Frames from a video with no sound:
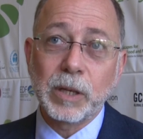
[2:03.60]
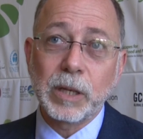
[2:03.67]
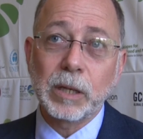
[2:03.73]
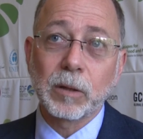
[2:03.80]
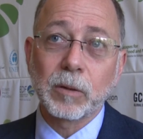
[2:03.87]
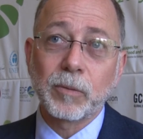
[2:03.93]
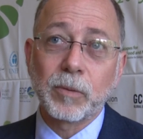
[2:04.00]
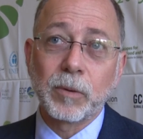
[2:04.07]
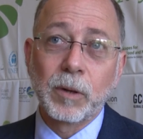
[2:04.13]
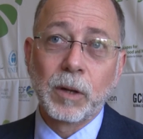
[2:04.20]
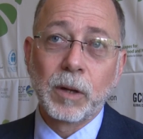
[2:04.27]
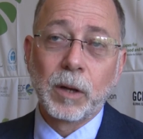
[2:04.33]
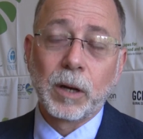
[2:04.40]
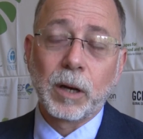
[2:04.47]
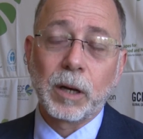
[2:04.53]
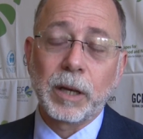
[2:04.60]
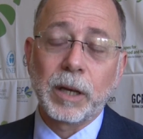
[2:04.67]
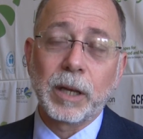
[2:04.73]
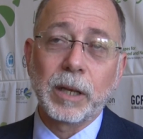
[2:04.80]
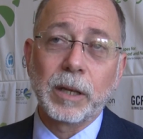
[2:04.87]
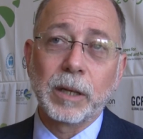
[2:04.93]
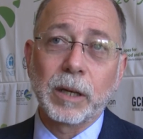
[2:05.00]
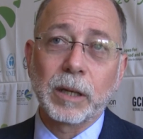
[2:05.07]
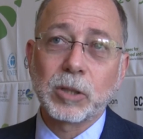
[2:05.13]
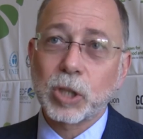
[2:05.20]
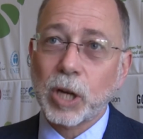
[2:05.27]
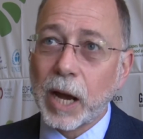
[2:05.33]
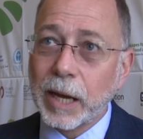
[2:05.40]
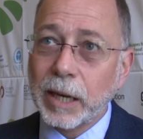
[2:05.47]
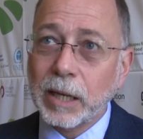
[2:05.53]
the needle in
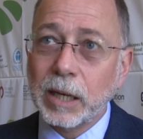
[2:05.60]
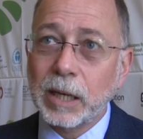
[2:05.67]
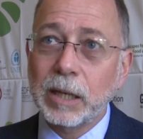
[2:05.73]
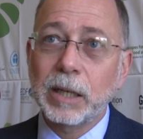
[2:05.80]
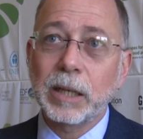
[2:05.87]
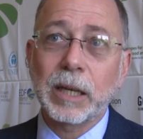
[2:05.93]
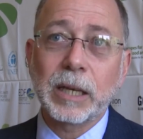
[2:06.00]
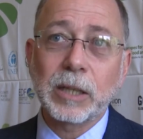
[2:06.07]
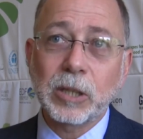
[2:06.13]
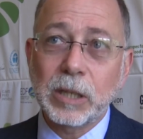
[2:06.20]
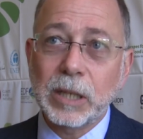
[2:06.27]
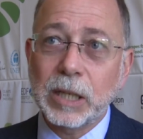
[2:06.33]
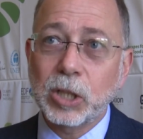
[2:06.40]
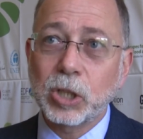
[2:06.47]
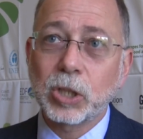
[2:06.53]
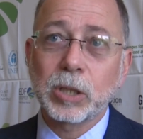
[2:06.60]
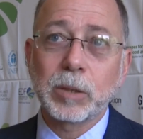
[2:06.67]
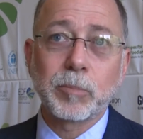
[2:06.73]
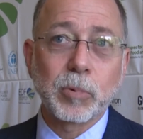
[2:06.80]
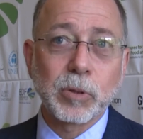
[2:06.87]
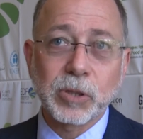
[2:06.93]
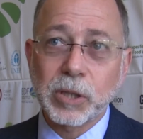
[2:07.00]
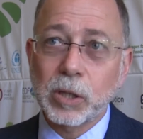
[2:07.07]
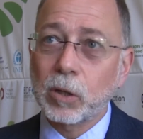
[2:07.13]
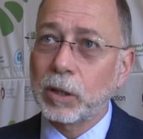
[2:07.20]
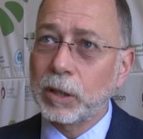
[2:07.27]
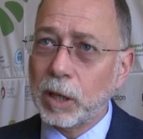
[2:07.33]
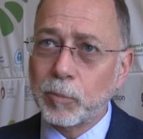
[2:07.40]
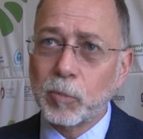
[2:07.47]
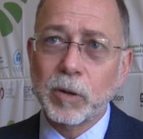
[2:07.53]
China and Indonesia, Brazil,
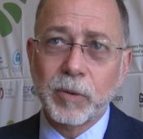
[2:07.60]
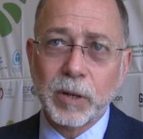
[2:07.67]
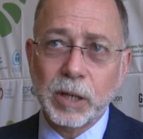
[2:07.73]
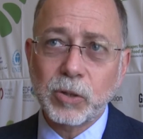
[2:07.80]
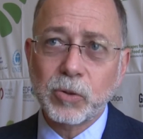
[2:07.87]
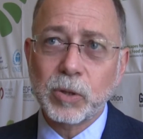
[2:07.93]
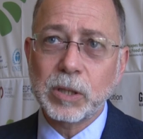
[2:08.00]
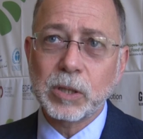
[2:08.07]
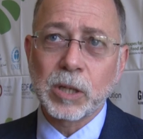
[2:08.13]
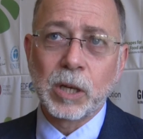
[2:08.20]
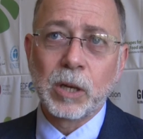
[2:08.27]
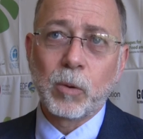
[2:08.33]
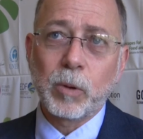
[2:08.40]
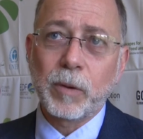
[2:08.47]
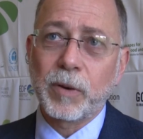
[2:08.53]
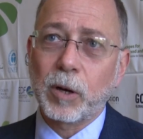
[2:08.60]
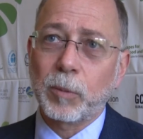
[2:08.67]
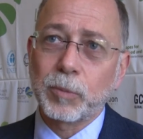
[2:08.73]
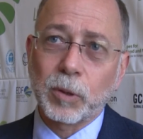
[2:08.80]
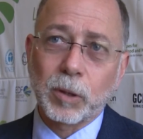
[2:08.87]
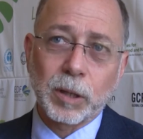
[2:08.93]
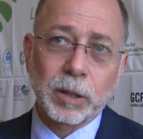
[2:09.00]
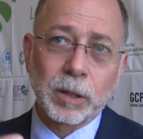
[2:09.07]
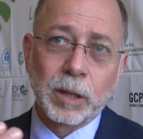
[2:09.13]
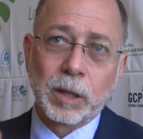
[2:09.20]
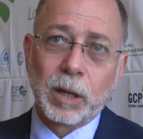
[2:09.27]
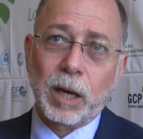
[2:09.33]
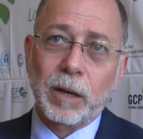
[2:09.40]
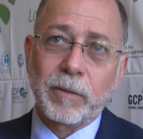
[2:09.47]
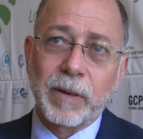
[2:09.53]
a number of countries. We've helped on
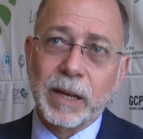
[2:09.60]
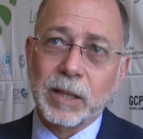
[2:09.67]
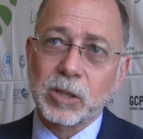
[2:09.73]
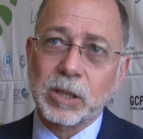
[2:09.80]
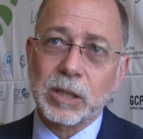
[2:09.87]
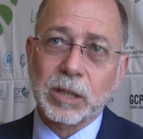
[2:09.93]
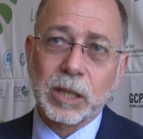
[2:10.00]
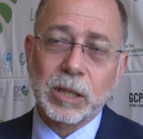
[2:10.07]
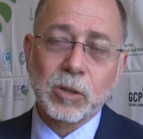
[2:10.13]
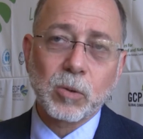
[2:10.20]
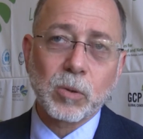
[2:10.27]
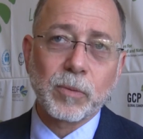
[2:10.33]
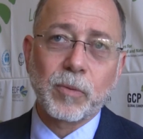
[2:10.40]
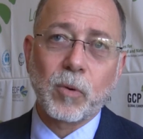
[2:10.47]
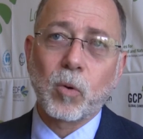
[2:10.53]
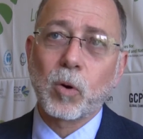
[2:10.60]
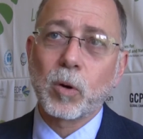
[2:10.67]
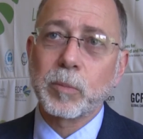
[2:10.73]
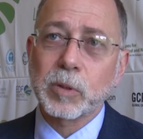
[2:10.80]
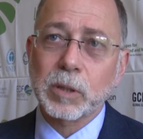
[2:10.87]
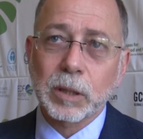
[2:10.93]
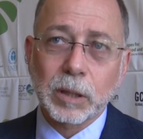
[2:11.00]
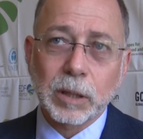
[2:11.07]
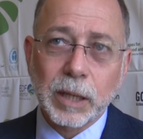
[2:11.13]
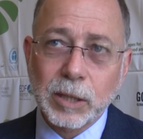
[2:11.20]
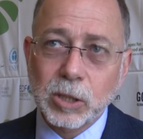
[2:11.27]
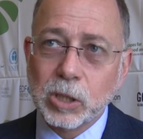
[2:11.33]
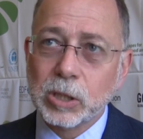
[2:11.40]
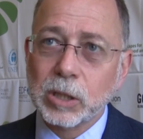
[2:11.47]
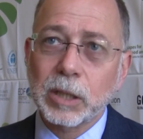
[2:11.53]
advancing tenure reforms,
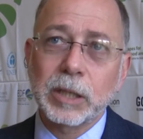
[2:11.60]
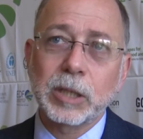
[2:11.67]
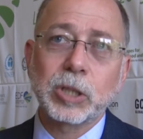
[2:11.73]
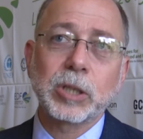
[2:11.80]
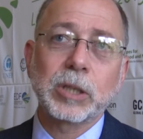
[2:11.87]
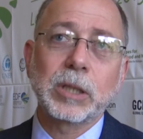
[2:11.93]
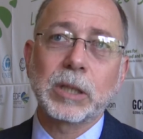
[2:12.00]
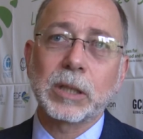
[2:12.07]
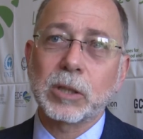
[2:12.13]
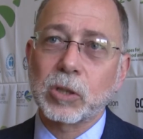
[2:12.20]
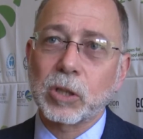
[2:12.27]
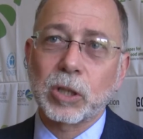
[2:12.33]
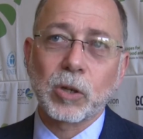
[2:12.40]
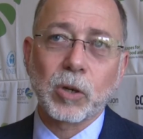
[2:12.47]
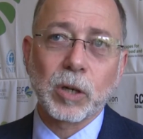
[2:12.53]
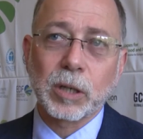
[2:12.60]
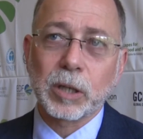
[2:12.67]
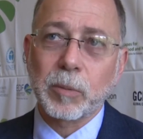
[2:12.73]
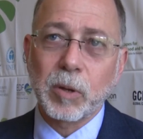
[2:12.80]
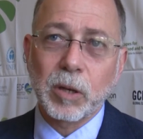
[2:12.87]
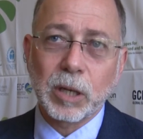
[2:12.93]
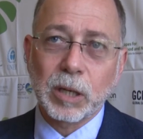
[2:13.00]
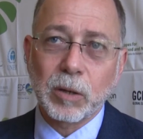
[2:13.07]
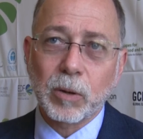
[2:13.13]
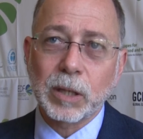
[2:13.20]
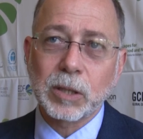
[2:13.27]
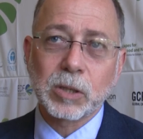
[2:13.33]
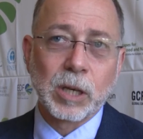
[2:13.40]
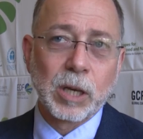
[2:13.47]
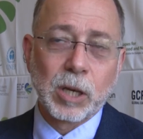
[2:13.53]
legislation, and securing community
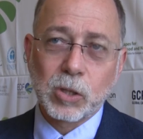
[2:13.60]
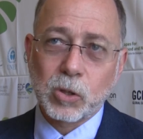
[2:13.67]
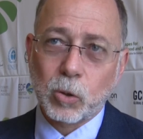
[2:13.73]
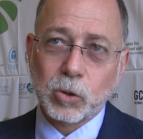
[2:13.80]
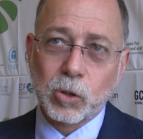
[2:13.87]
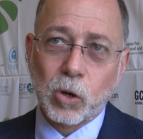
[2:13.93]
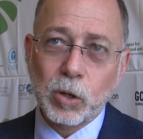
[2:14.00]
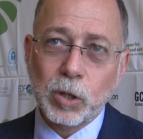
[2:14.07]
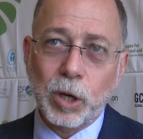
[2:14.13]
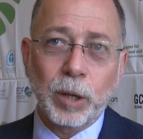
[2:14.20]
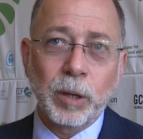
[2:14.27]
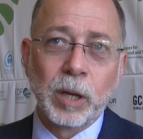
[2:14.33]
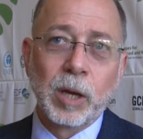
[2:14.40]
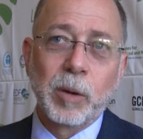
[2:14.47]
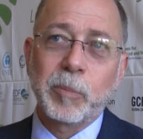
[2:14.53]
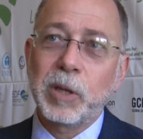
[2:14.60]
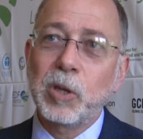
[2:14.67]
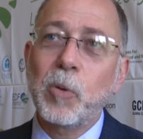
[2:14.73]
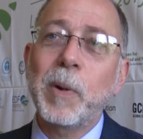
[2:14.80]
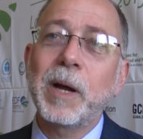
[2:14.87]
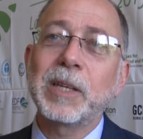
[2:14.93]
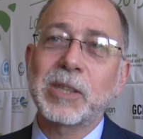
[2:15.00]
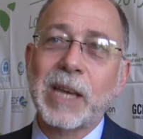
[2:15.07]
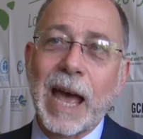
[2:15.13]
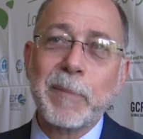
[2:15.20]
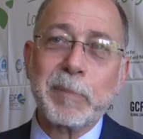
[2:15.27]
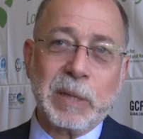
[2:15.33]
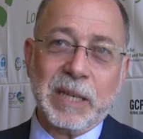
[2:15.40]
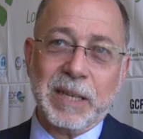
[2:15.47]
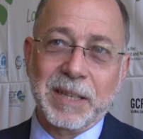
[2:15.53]
rights. So it's all good. But nobody's
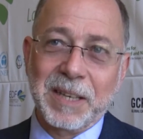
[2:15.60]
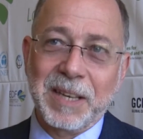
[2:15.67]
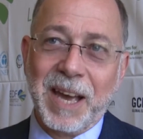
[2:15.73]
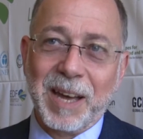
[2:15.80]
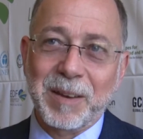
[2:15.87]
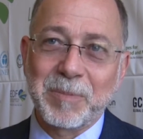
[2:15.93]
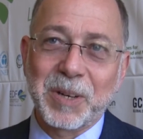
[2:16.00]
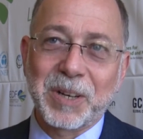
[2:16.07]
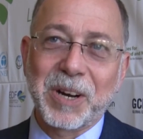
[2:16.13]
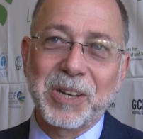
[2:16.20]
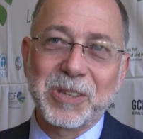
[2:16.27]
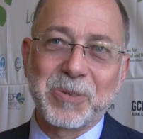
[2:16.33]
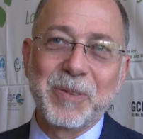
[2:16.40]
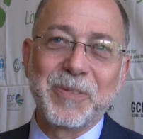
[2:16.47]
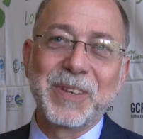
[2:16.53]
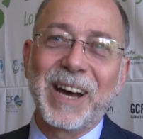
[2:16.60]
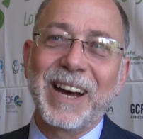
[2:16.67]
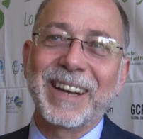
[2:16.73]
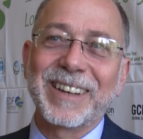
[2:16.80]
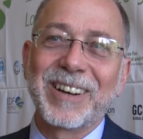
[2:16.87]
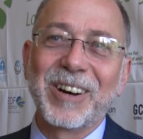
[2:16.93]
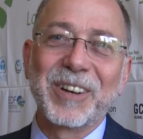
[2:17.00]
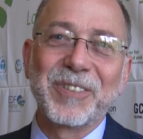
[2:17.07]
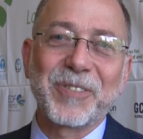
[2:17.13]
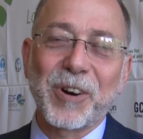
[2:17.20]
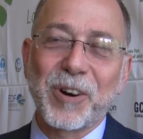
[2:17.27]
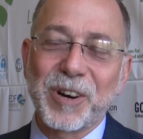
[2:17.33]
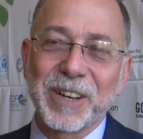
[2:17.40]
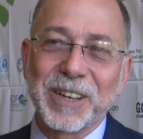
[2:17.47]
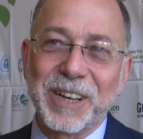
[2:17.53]
happy yet because we've not gone
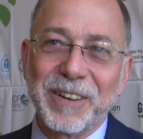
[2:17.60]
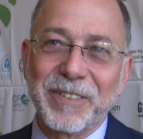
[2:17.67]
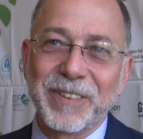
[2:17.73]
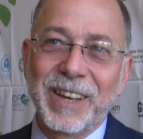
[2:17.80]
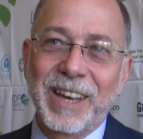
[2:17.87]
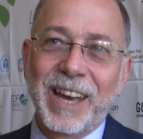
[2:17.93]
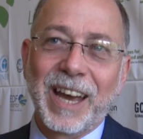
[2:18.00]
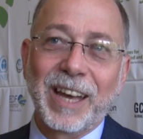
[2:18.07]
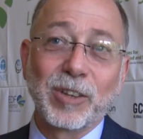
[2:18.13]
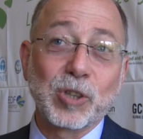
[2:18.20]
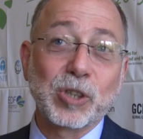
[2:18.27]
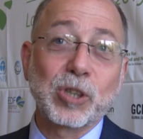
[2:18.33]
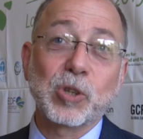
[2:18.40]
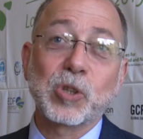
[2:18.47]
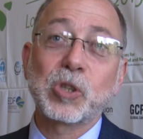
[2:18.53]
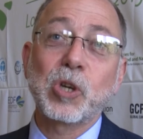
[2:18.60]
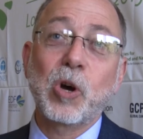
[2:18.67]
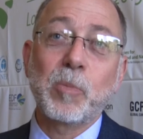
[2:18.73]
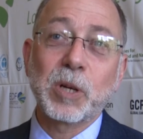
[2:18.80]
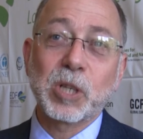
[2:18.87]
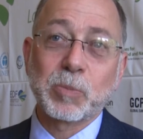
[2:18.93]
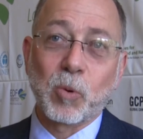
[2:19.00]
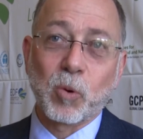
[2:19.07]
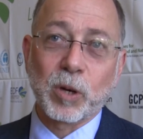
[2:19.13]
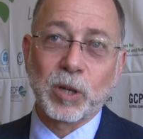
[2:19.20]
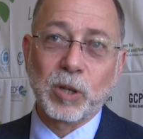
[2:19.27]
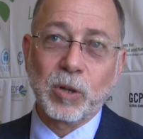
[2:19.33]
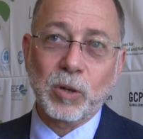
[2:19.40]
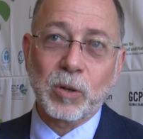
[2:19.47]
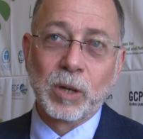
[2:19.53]
far enough, and there's still so much more to
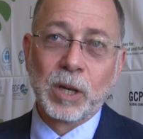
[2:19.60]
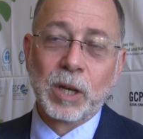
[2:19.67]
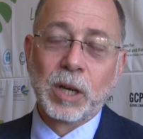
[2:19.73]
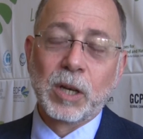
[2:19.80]
do.